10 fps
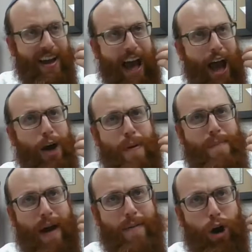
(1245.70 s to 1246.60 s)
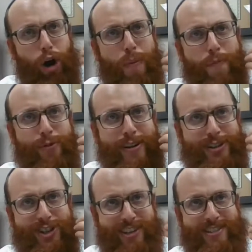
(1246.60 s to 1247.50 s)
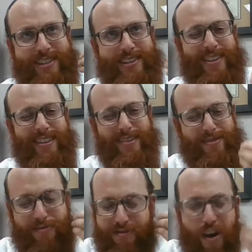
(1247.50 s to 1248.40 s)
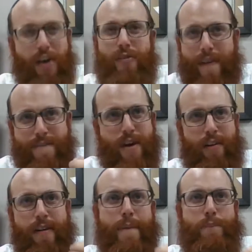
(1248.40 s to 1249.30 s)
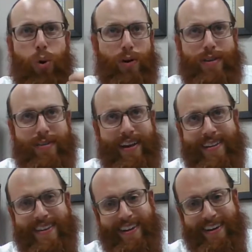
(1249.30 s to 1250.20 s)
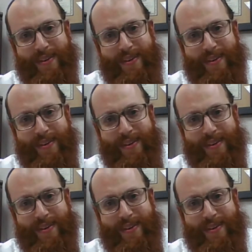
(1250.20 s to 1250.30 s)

I hope I'm doing justice to this very, very important idea.